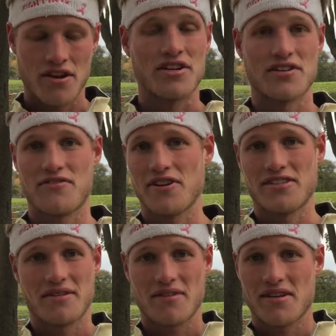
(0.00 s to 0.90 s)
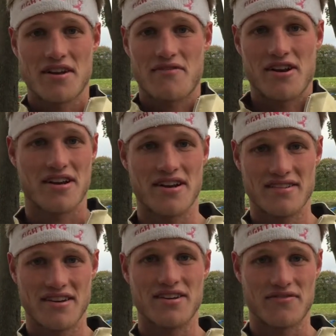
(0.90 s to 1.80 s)
you just feel something different, you
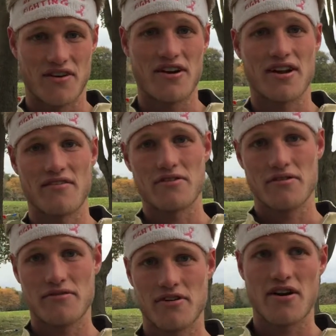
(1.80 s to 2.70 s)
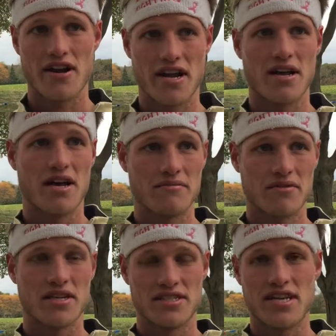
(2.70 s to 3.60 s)
know, you're just very comfortable, very
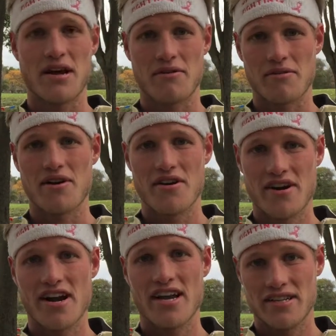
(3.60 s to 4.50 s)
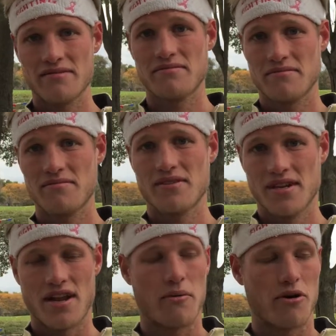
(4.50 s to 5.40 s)
content with where you are at.
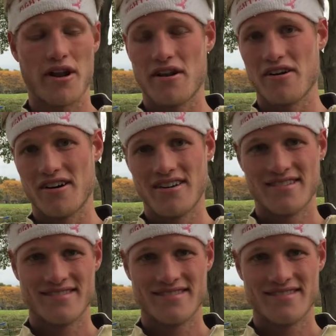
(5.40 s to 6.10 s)
Not worried at all.